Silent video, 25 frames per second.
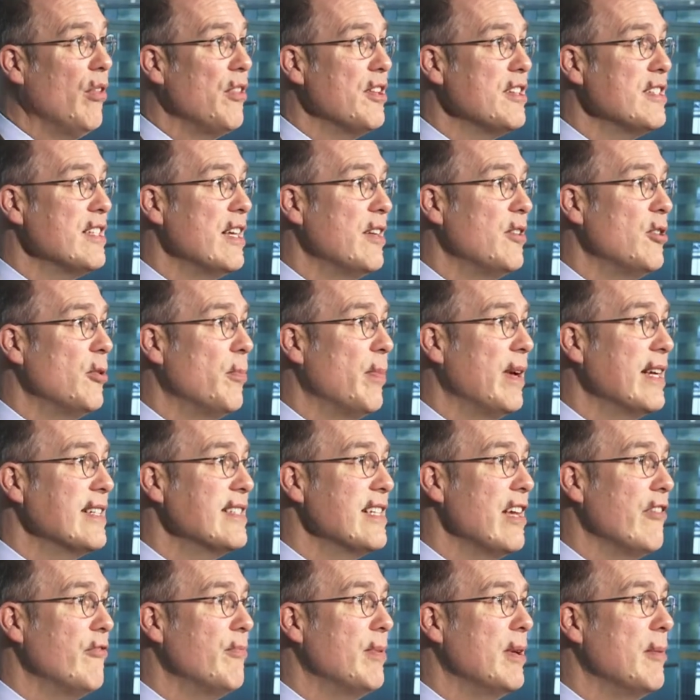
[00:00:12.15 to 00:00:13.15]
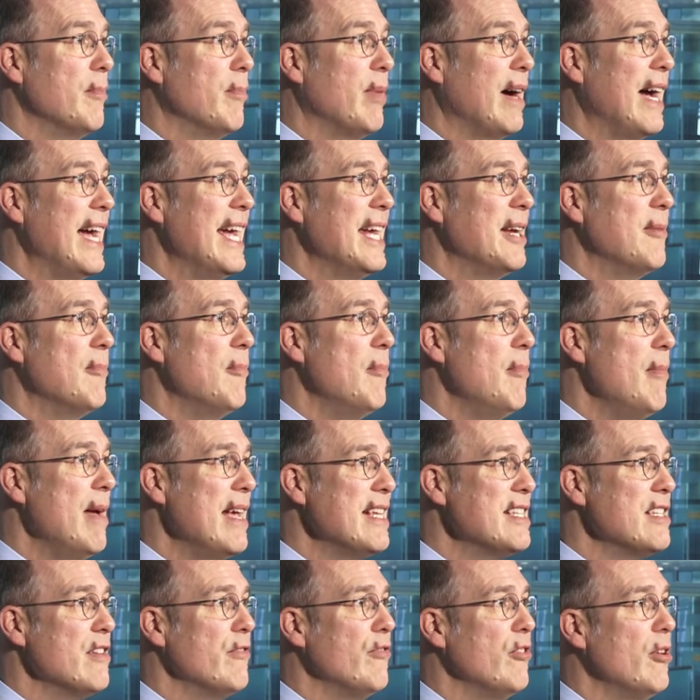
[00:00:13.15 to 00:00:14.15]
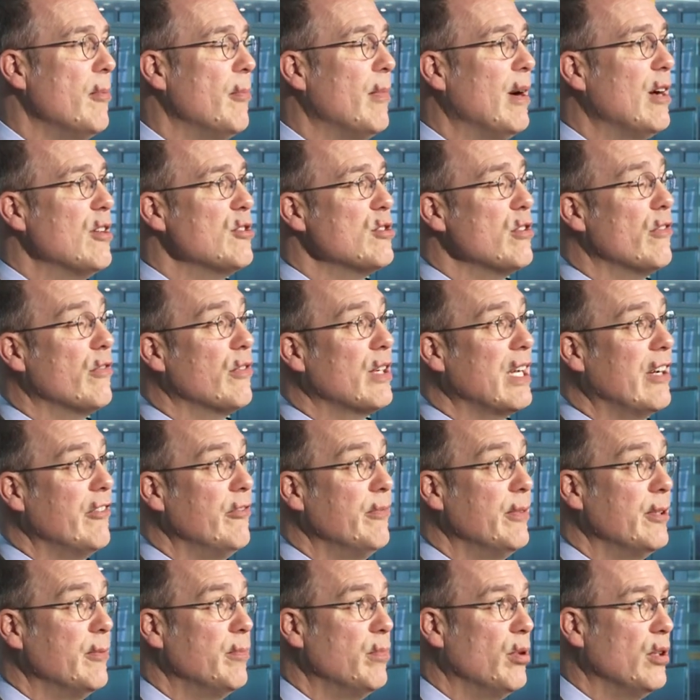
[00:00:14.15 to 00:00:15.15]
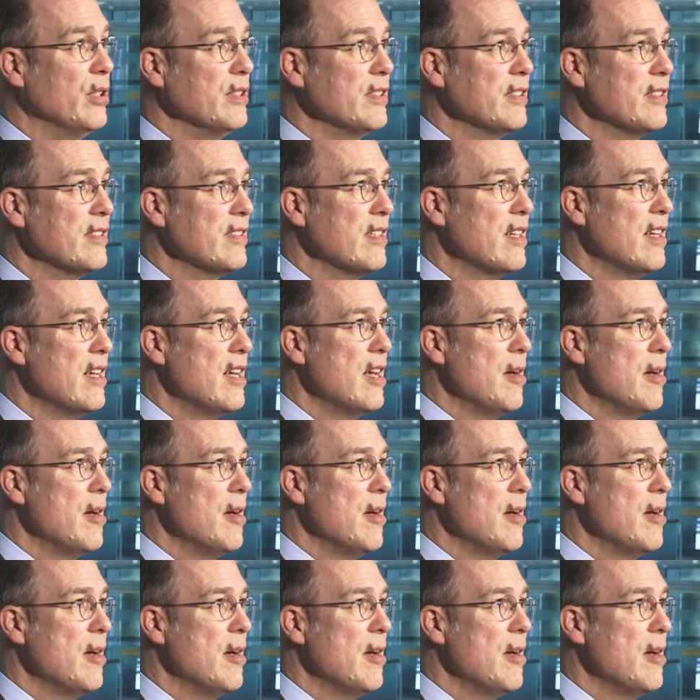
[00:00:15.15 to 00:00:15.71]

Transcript: the central banks have been buying massive amounts of government bonds,